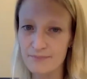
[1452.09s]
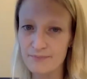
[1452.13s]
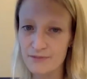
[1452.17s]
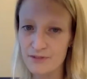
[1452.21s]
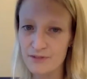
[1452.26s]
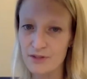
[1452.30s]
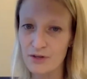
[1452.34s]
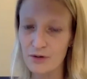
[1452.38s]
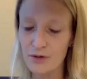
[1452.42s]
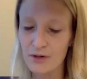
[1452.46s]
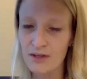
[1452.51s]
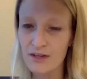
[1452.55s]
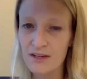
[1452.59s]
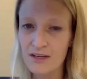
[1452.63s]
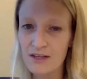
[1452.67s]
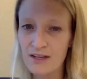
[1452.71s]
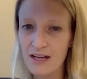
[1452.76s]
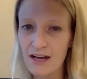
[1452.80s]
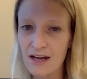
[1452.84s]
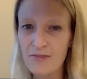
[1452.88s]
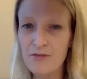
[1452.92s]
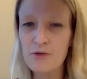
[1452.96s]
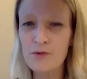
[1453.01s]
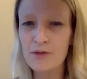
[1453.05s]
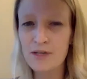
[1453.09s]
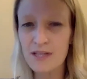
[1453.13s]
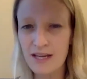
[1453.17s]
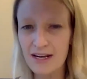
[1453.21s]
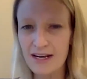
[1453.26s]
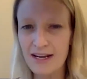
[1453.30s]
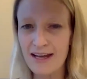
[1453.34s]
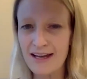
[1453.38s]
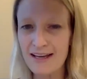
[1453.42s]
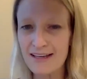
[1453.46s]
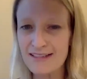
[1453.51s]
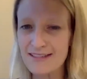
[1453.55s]
So everyone kind
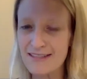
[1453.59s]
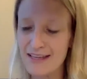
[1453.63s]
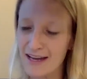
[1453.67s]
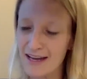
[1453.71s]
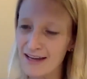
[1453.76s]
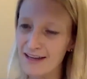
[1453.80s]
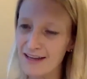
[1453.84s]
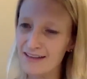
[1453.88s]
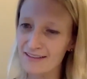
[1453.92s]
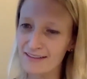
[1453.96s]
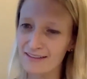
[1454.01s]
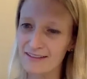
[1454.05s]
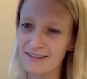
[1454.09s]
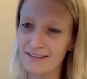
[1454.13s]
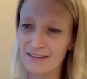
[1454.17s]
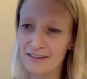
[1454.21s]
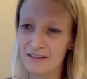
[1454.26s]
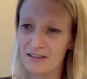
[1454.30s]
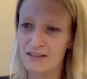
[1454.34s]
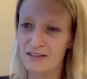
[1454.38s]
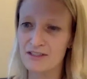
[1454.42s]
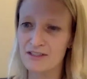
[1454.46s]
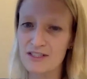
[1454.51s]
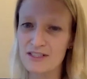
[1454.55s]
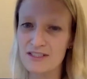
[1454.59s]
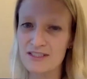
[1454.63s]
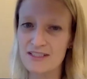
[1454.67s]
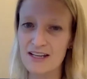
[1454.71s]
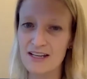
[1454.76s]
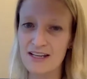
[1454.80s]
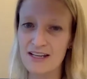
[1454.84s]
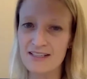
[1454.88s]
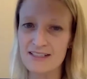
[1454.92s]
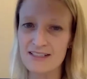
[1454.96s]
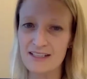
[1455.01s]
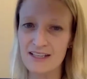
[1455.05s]
of asks that, and it's just
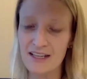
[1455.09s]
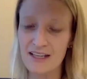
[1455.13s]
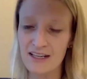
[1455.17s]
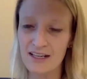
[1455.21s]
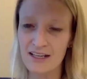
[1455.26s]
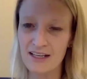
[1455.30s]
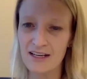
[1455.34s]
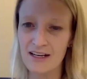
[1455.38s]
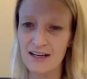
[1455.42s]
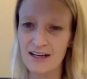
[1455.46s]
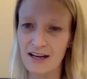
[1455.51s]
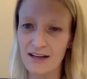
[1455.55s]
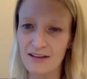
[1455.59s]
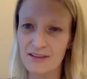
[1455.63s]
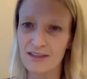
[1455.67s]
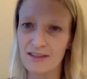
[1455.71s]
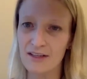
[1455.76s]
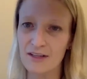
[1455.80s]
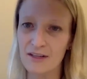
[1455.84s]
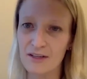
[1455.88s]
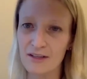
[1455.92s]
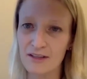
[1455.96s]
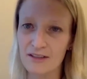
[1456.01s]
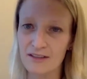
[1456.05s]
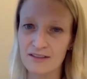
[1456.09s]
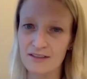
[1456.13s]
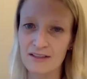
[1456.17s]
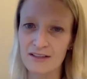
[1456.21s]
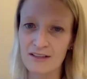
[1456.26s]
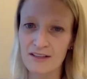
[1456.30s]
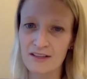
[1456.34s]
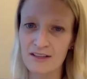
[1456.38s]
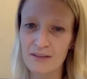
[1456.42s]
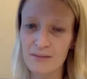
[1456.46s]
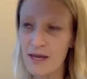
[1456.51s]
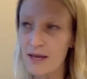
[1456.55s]
nice to kind of get it out there. And
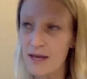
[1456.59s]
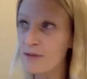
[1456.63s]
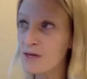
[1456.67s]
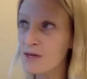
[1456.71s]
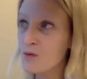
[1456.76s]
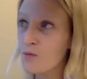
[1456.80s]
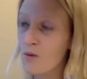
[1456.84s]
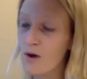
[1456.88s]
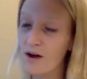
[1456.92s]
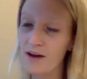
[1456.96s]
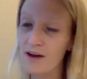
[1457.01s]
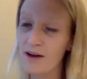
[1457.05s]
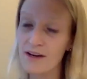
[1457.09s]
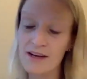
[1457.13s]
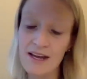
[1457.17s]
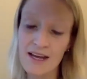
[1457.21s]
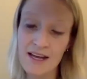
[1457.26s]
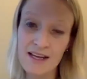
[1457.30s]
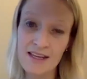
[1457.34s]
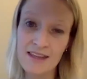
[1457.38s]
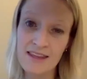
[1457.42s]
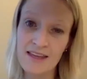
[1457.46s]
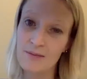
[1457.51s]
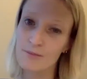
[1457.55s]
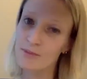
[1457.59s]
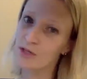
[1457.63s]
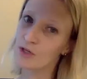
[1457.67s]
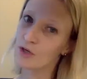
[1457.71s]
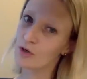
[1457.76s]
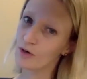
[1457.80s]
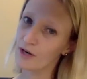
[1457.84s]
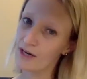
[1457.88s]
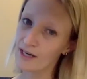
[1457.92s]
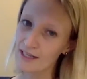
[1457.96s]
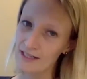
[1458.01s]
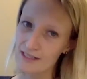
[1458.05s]
maybe one day that'd be
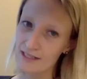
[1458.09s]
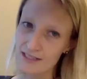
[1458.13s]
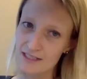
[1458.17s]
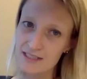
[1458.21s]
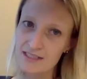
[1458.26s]
great.